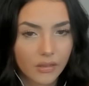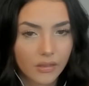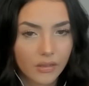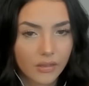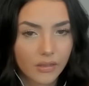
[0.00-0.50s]

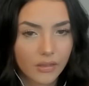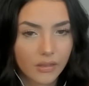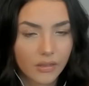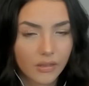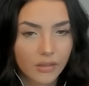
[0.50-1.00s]

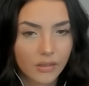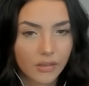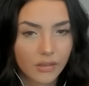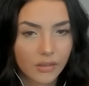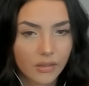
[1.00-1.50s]

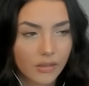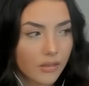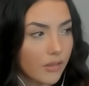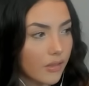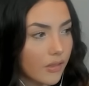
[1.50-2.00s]

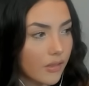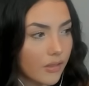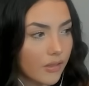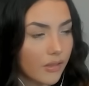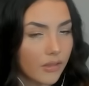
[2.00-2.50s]

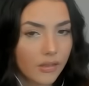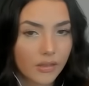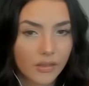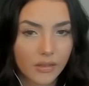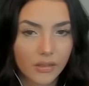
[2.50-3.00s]

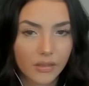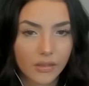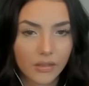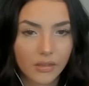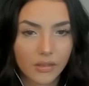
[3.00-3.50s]

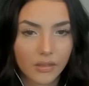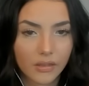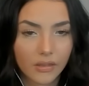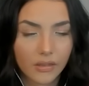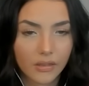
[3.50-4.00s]

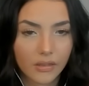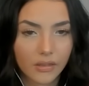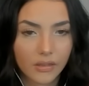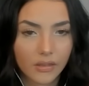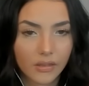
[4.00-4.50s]

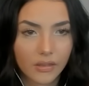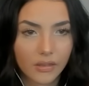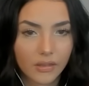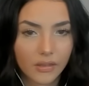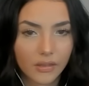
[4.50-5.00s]

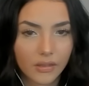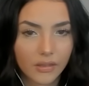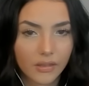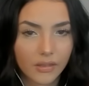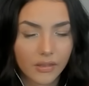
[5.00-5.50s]

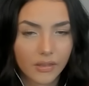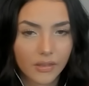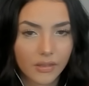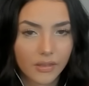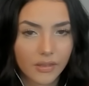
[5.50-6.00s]

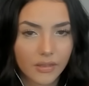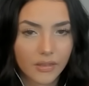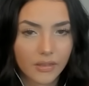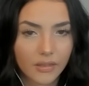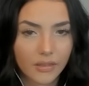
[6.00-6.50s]

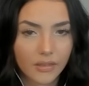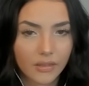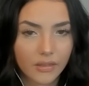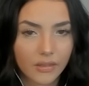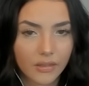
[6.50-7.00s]

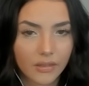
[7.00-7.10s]
No words are spoken by the person on screen.